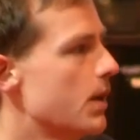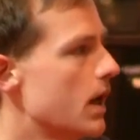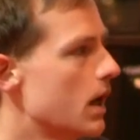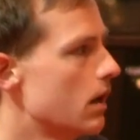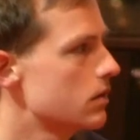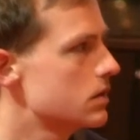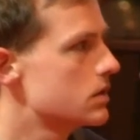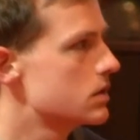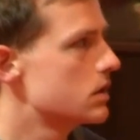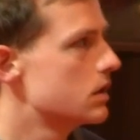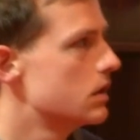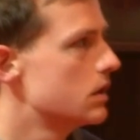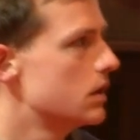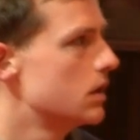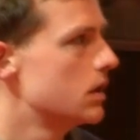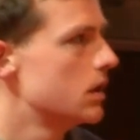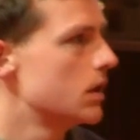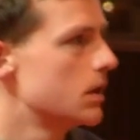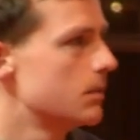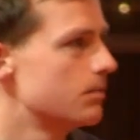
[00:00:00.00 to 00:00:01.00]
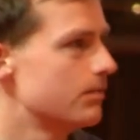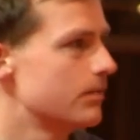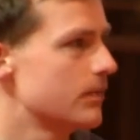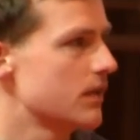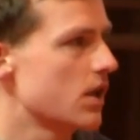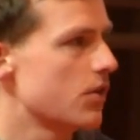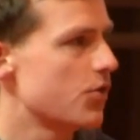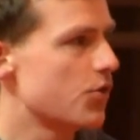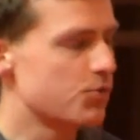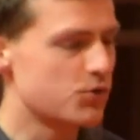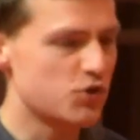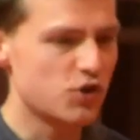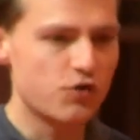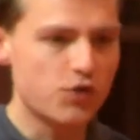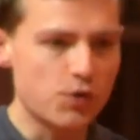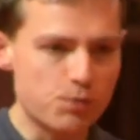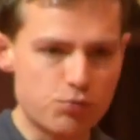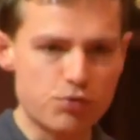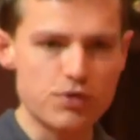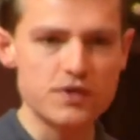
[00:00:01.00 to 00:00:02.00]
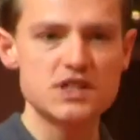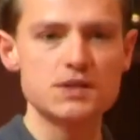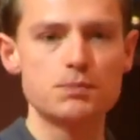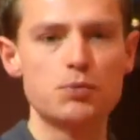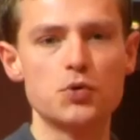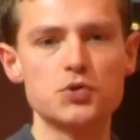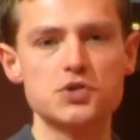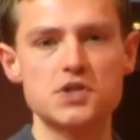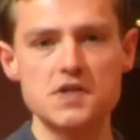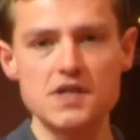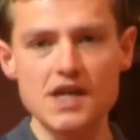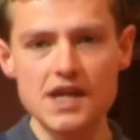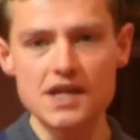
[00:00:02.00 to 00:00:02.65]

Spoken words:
about the sort of the principles and